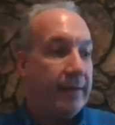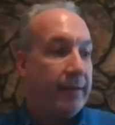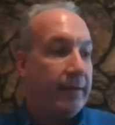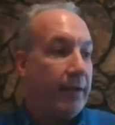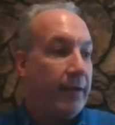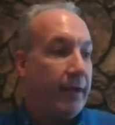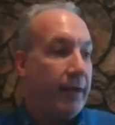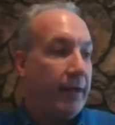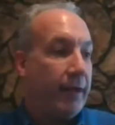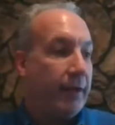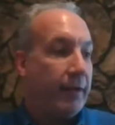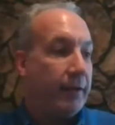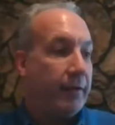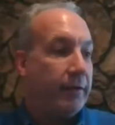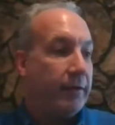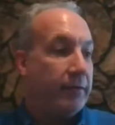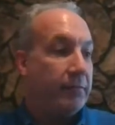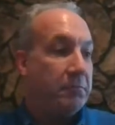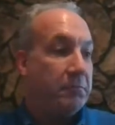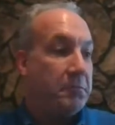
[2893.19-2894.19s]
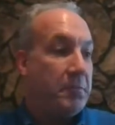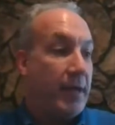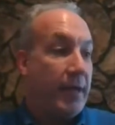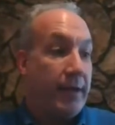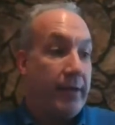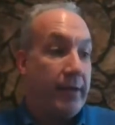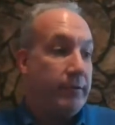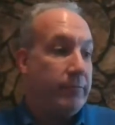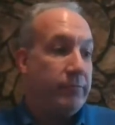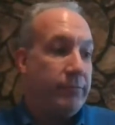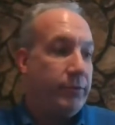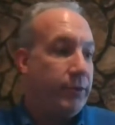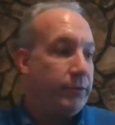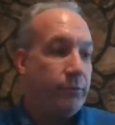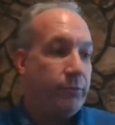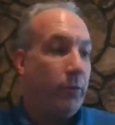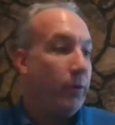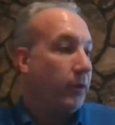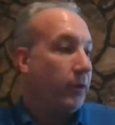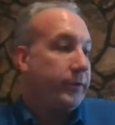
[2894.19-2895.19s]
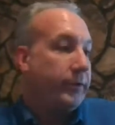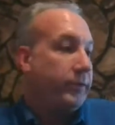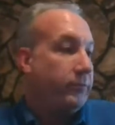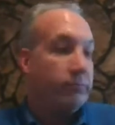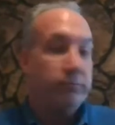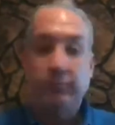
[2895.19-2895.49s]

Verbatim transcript: and and it just worked.